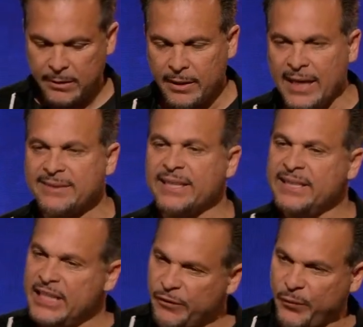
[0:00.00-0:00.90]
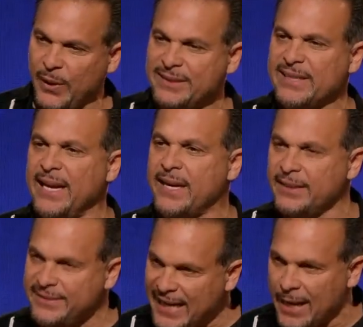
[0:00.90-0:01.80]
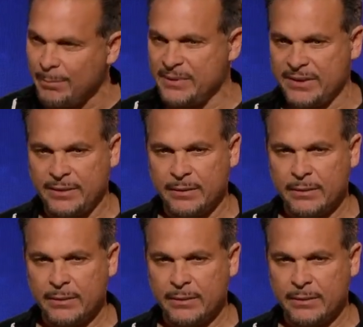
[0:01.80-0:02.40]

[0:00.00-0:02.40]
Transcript: is indifference and contempt.